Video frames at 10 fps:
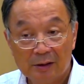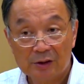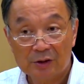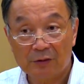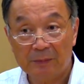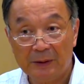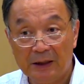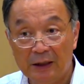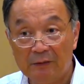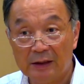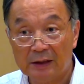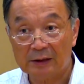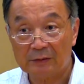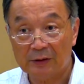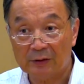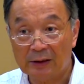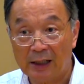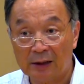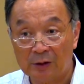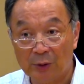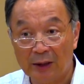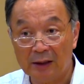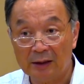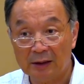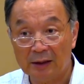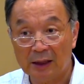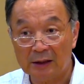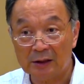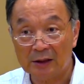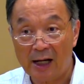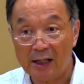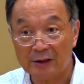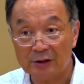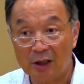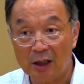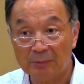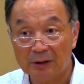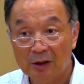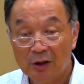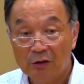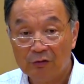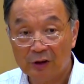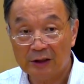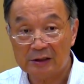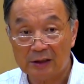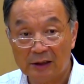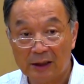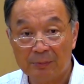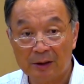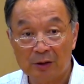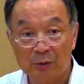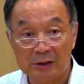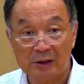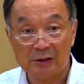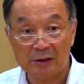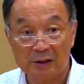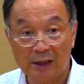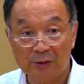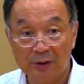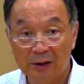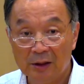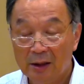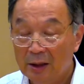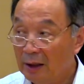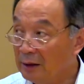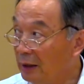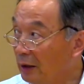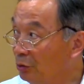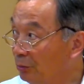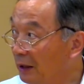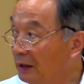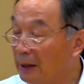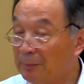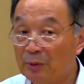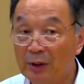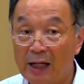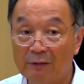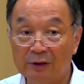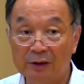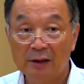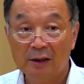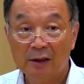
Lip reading: So we believe that you can create a large cash job for this labor resources country, and then to make them to have a